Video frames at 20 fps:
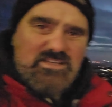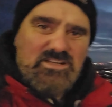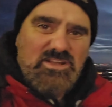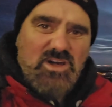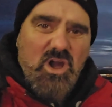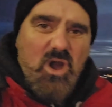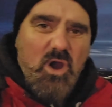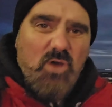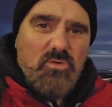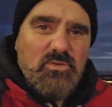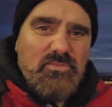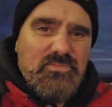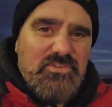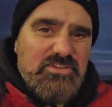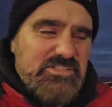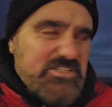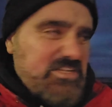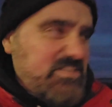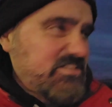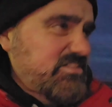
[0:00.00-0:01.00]
the whole of the
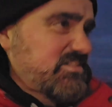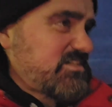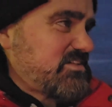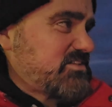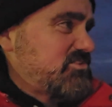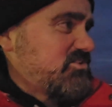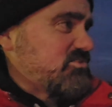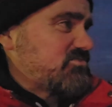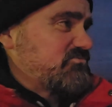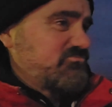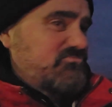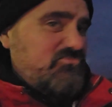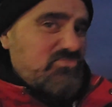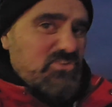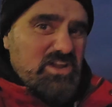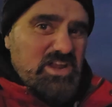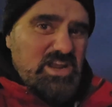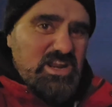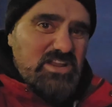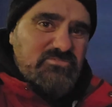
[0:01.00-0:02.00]
city is just
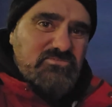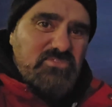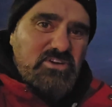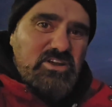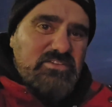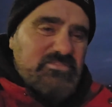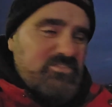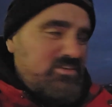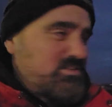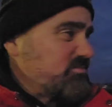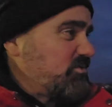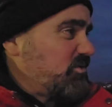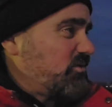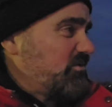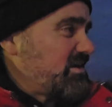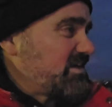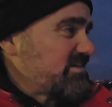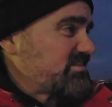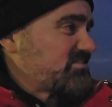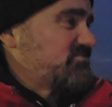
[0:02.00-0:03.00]
really, really visible, and
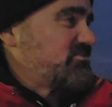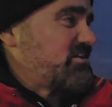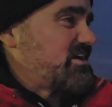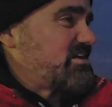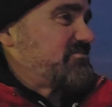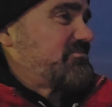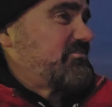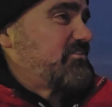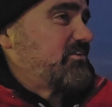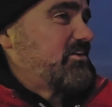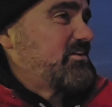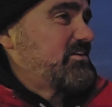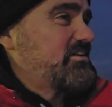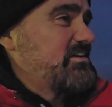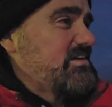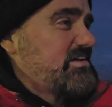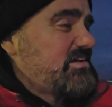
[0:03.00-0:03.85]
that's great for